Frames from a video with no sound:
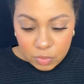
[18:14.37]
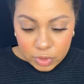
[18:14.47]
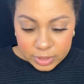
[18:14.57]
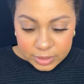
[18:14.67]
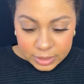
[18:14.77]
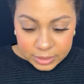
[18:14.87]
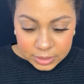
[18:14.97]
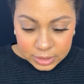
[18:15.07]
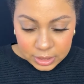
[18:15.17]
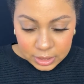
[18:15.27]
more
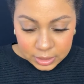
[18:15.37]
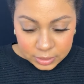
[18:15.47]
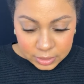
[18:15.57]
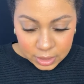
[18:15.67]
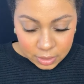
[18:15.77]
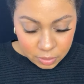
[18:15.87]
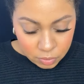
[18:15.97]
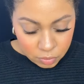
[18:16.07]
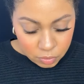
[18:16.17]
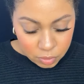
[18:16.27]
16s
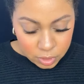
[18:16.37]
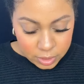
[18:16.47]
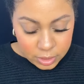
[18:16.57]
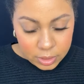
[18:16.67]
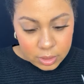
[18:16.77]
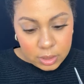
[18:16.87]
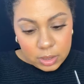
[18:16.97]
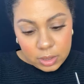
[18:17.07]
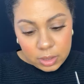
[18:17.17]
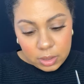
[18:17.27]
out. 1
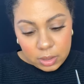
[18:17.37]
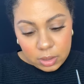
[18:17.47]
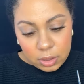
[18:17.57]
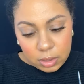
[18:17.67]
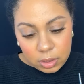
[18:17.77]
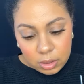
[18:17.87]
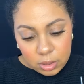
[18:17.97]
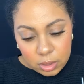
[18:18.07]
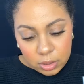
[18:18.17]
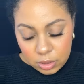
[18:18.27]

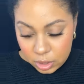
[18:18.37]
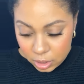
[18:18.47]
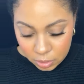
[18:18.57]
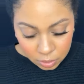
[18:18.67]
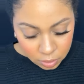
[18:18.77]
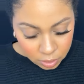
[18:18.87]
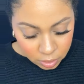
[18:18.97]
and 2.